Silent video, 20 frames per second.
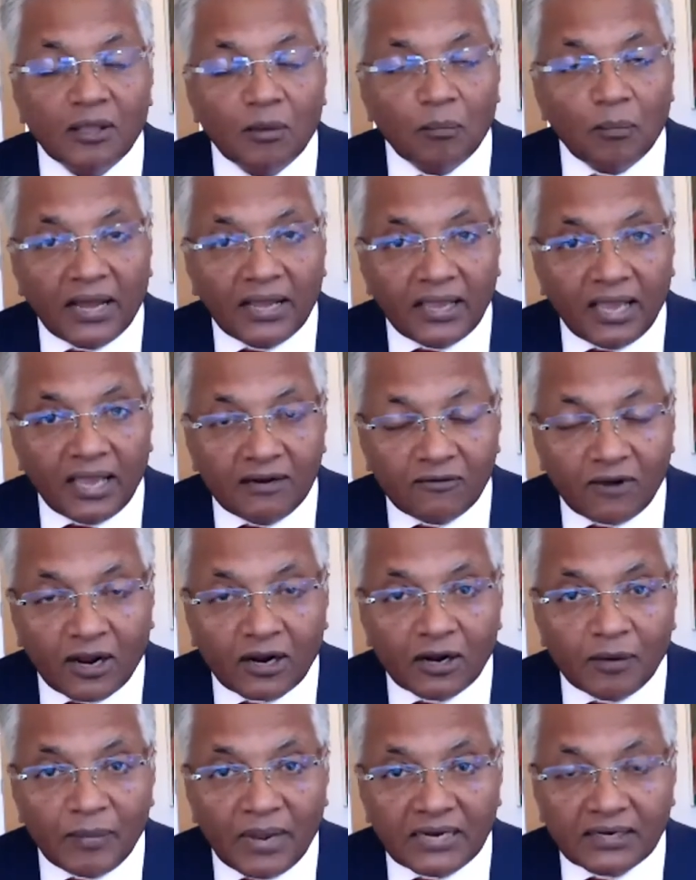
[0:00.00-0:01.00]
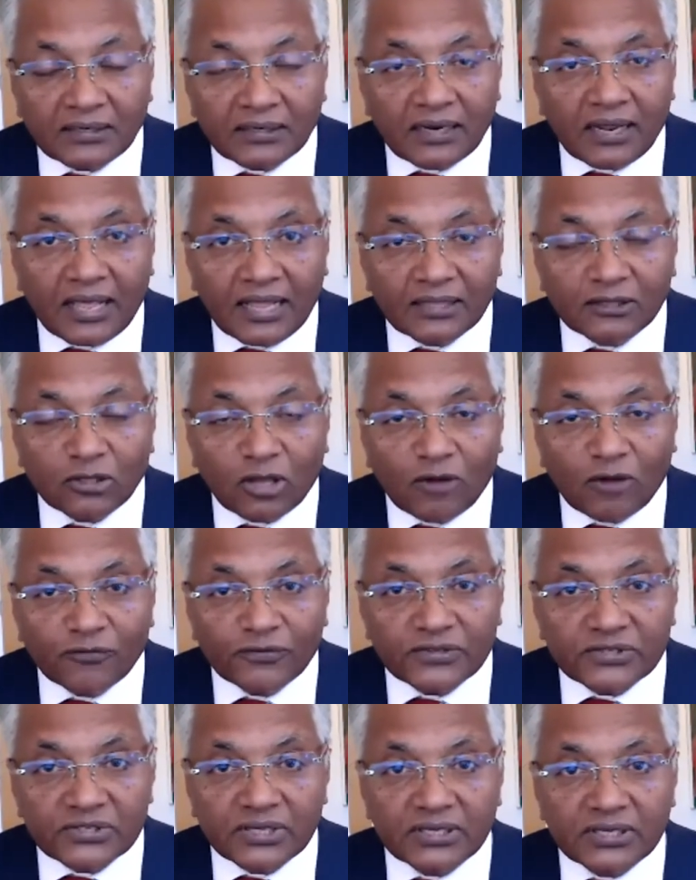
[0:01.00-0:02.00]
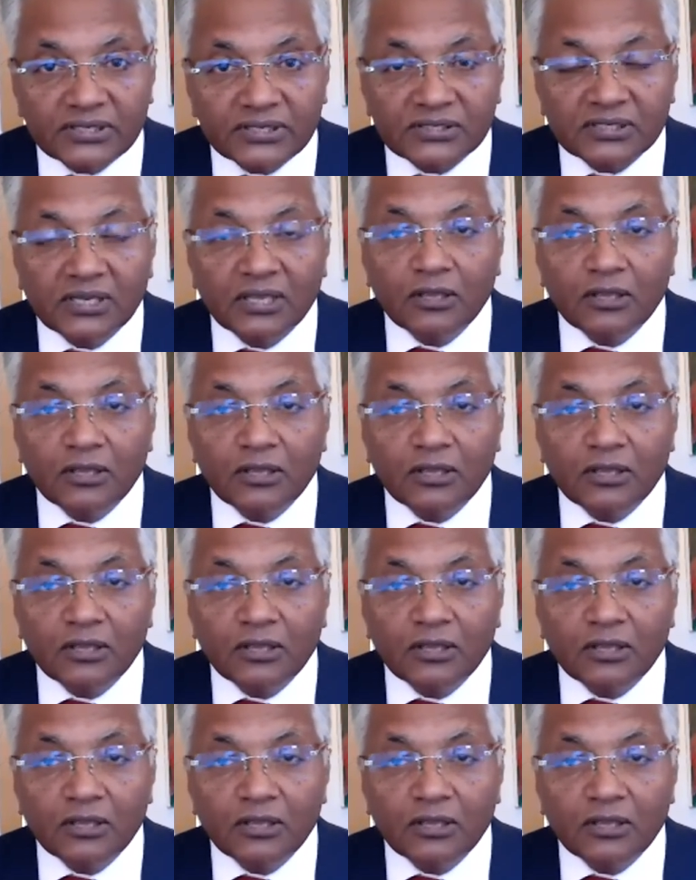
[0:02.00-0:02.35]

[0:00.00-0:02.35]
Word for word: my environmental health officers.